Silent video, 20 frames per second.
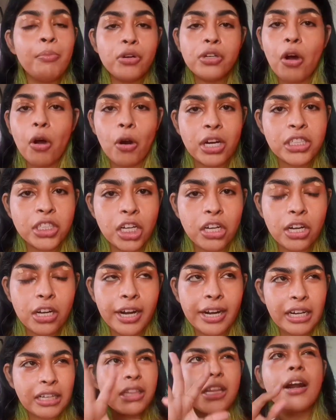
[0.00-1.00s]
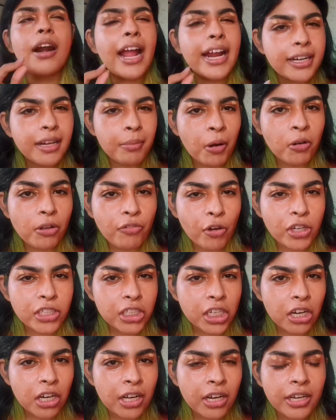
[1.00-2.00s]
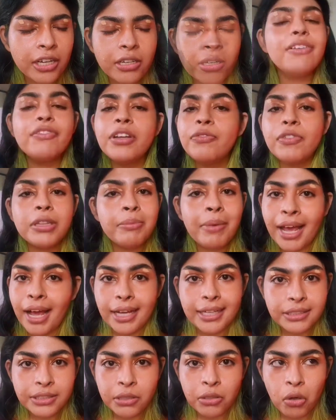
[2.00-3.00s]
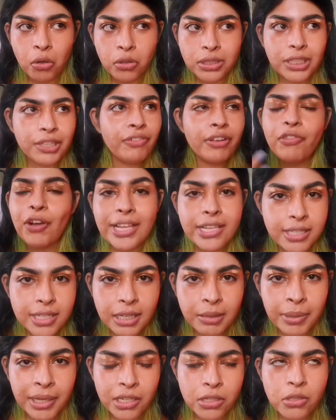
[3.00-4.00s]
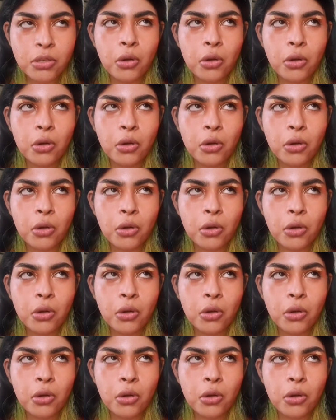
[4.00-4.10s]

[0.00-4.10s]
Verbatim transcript: put orange color corrector, the right amount of orange color corrector, even with my eyes closed, even while sleeping.